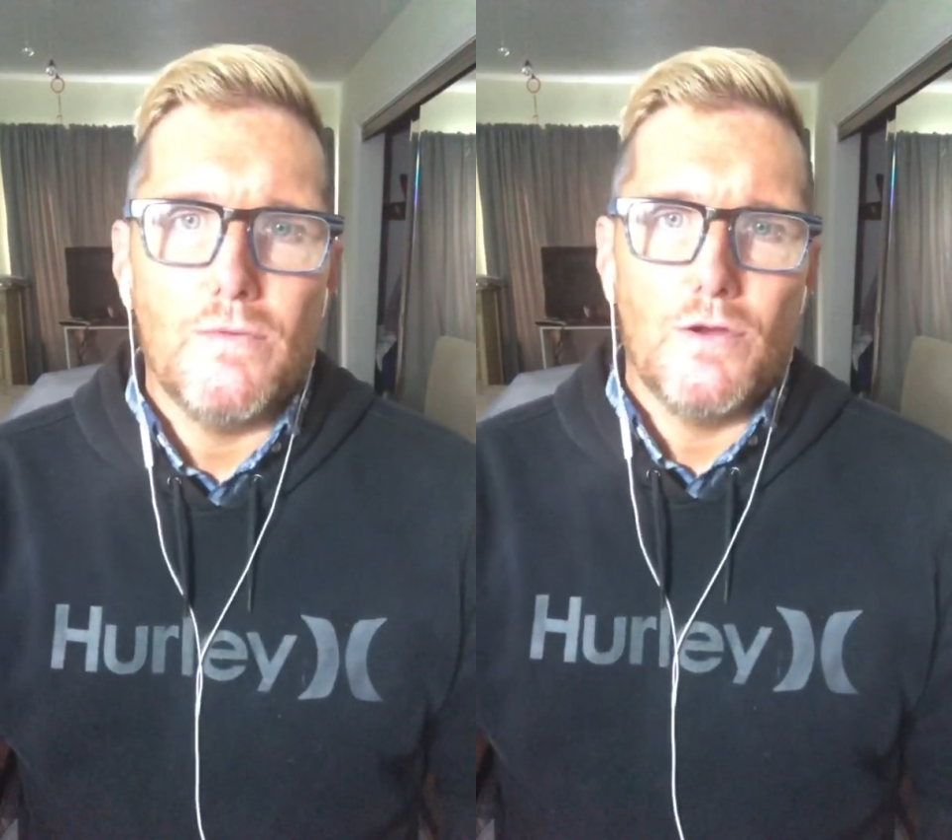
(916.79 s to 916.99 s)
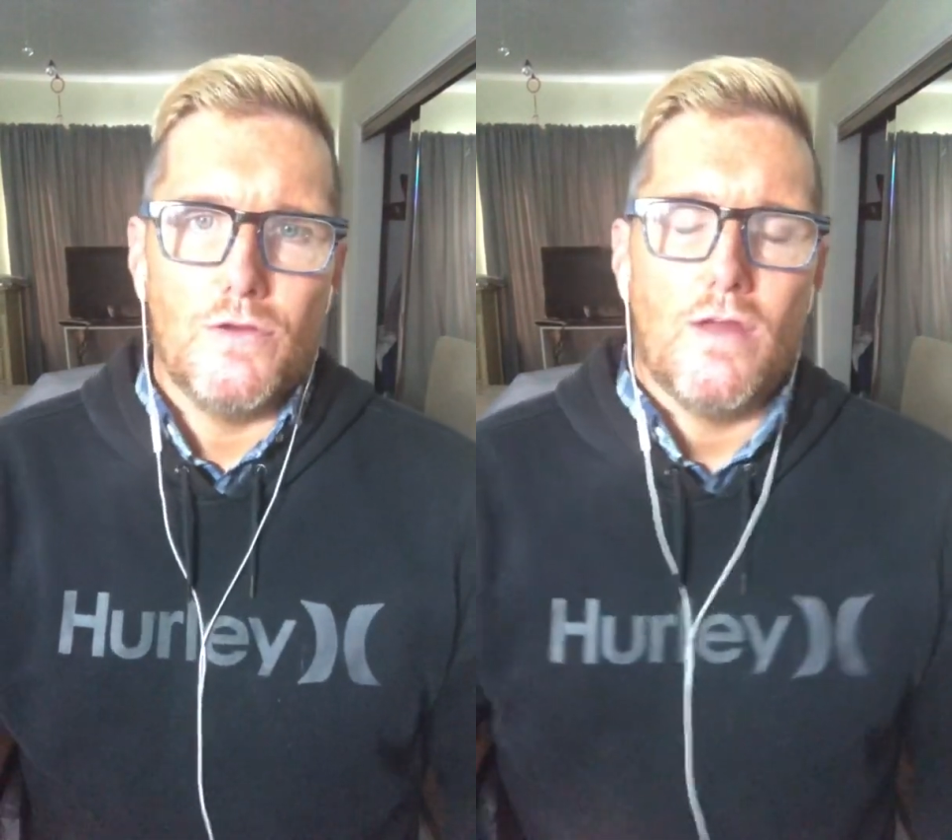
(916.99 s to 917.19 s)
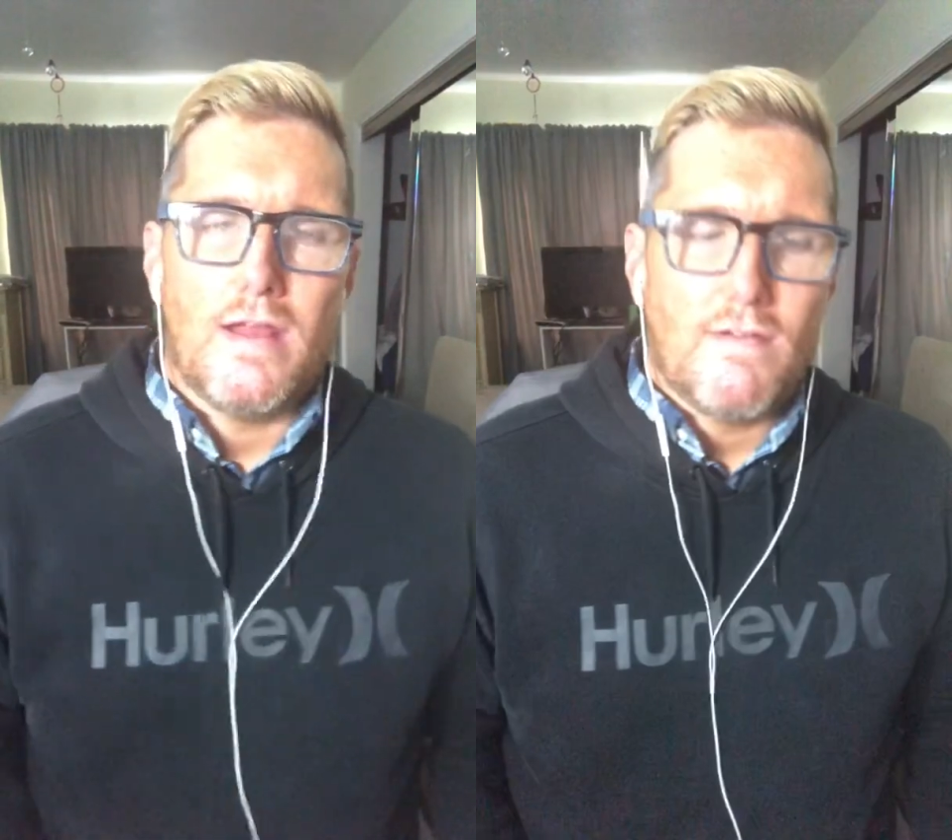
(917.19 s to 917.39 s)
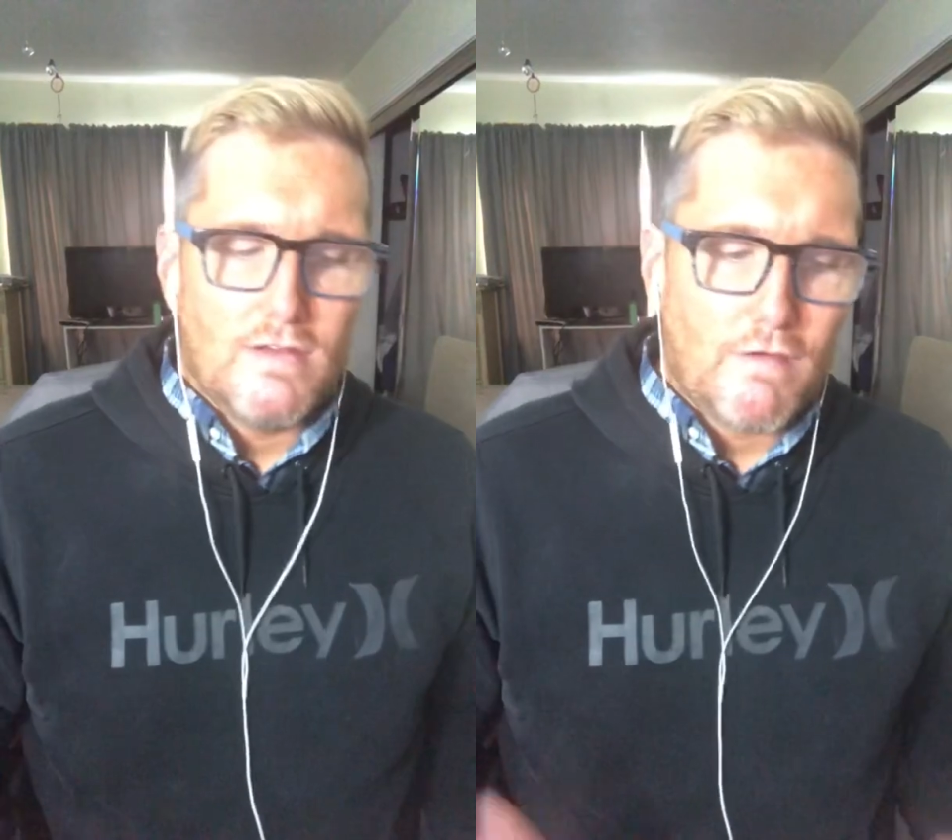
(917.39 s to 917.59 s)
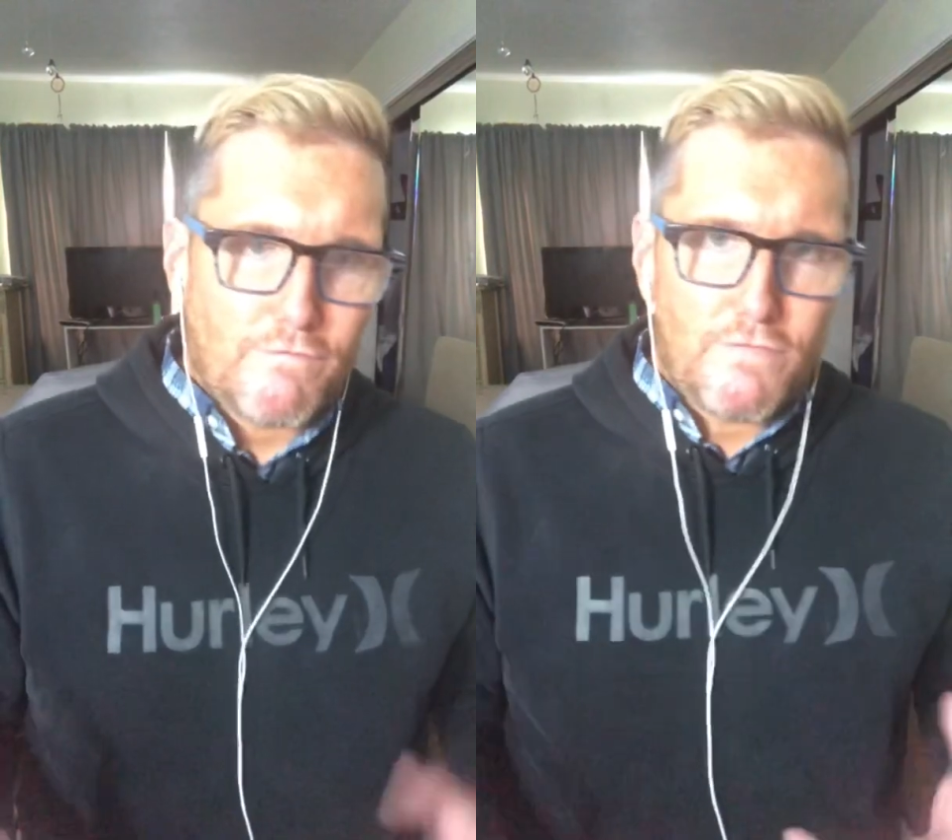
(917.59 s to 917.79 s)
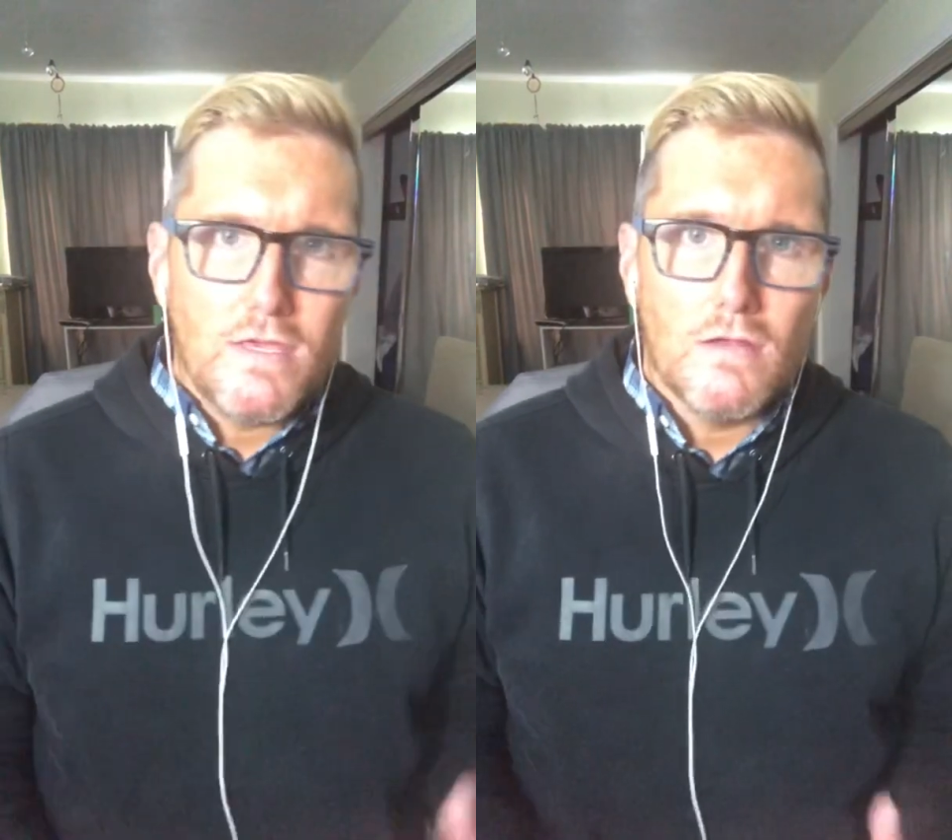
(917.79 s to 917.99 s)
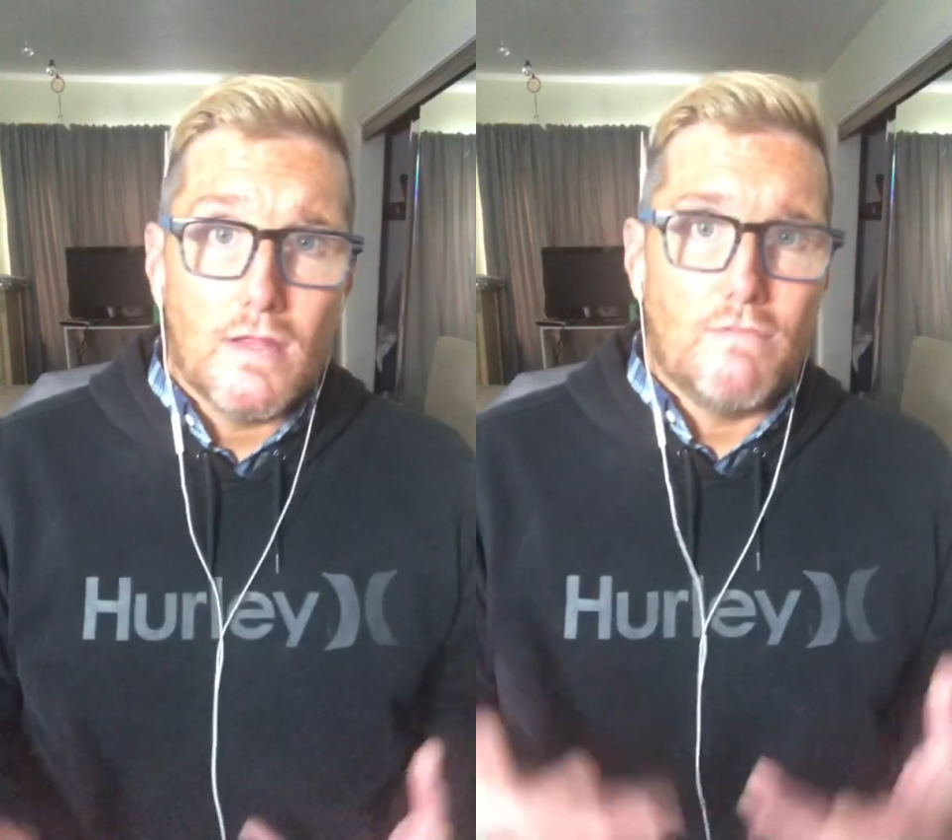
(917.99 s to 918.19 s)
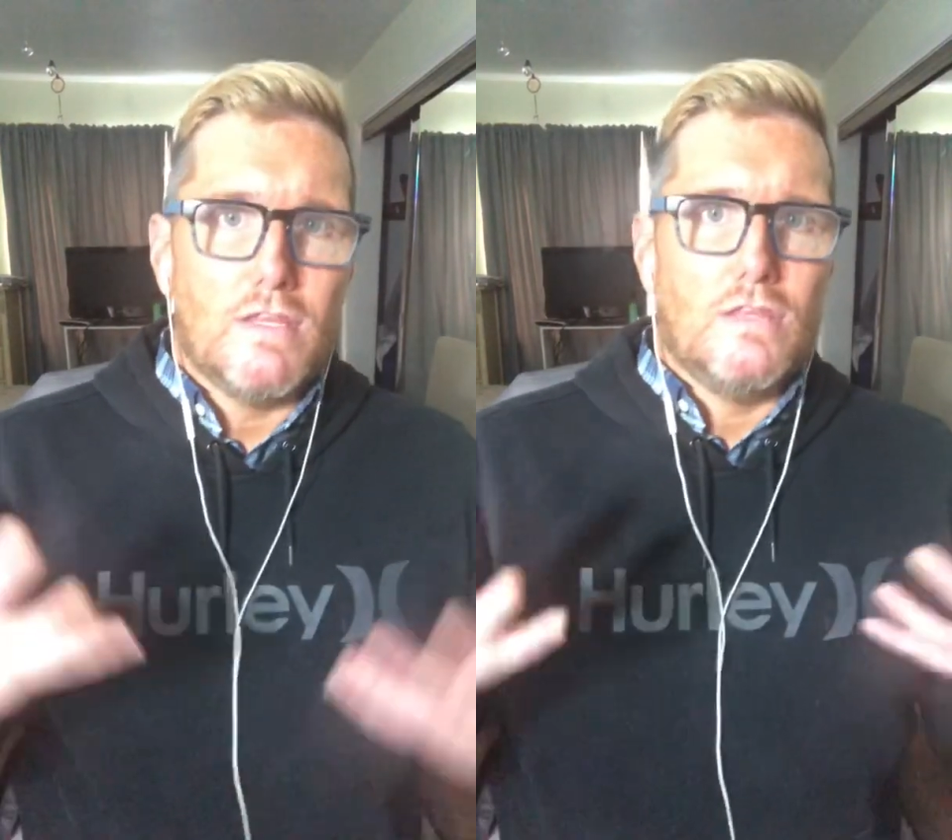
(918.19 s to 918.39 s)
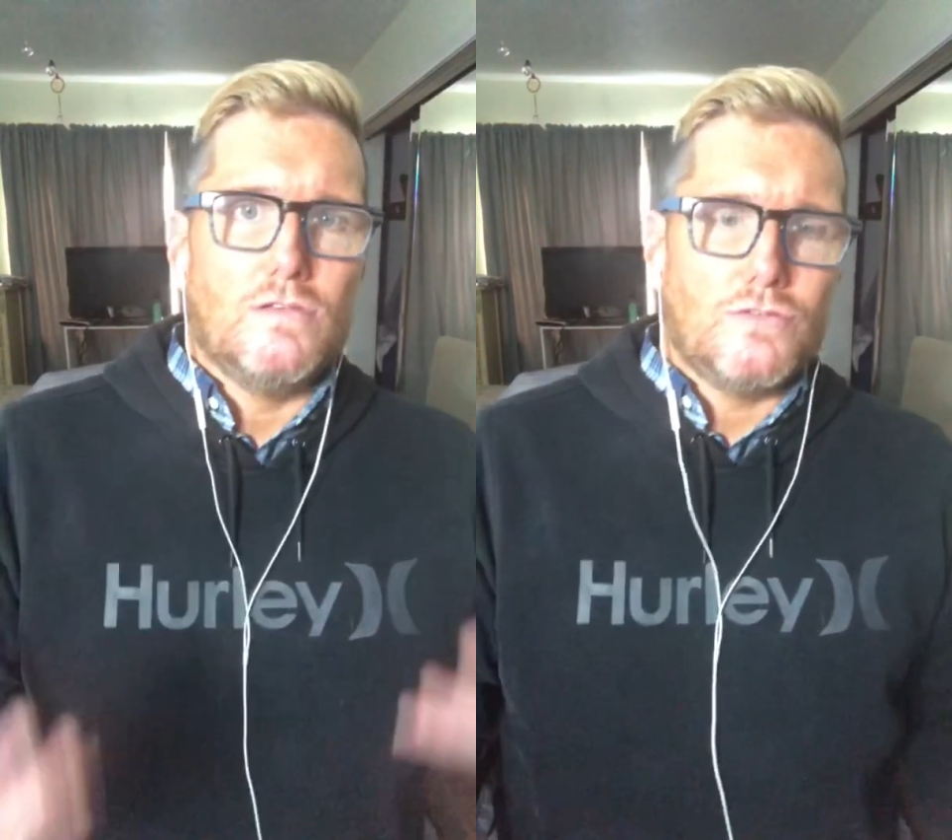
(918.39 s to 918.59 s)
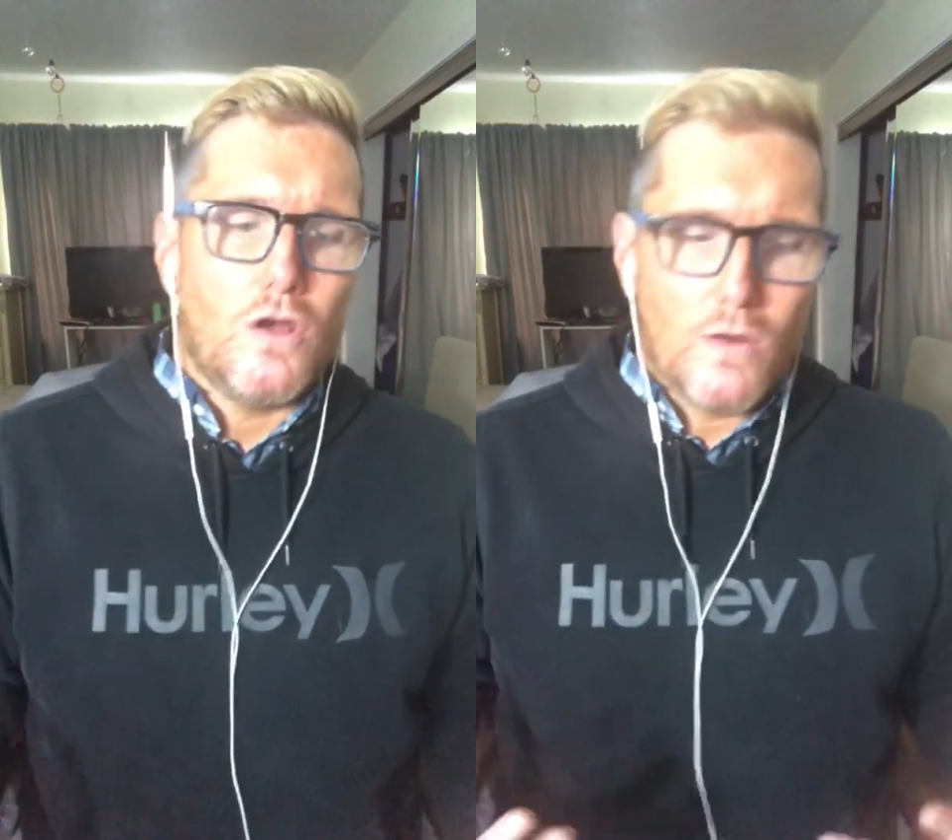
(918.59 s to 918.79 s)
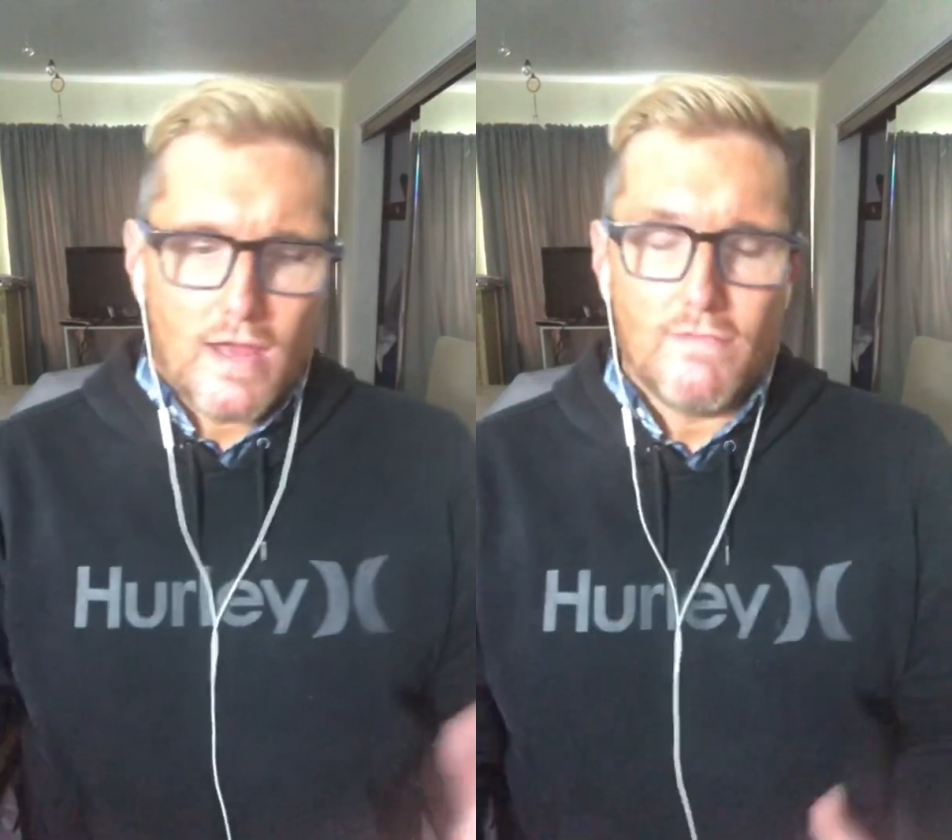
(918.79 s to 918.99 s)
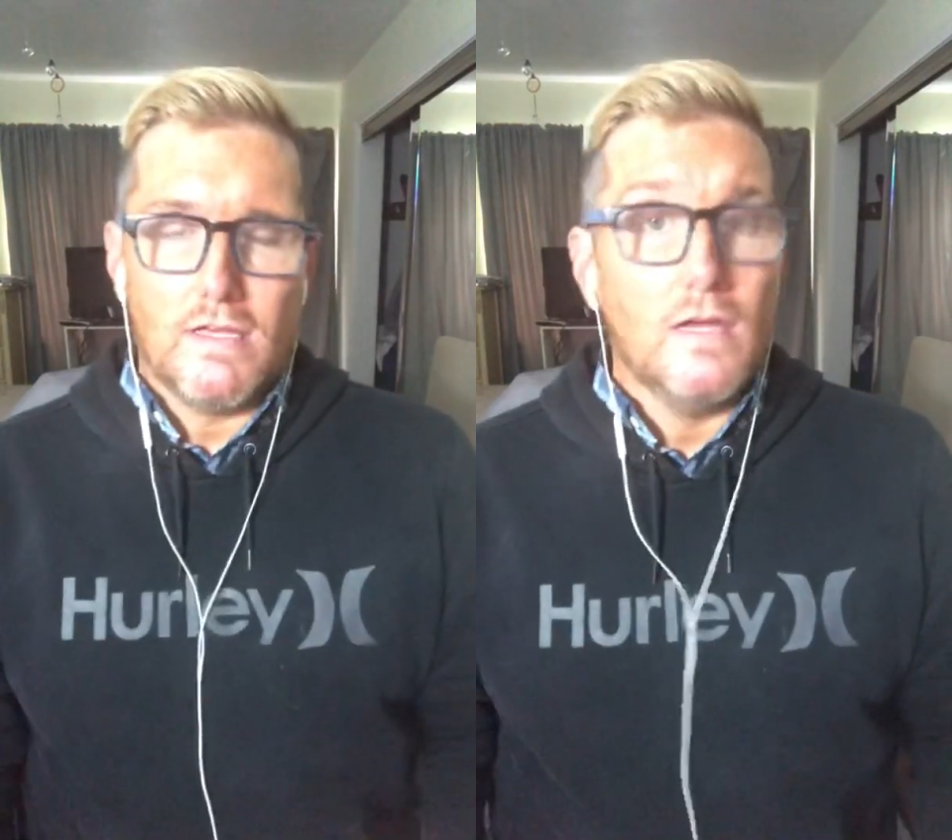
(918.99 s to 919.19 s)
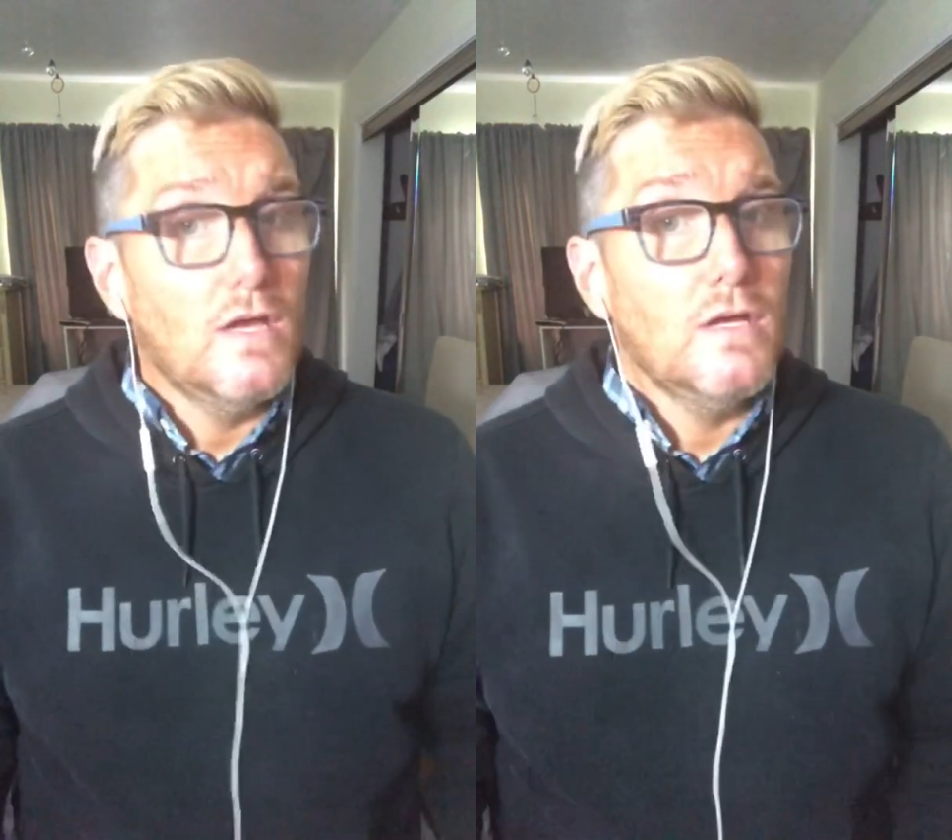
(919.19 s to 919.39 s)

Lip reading: Where you're not having to feel everything so heavy.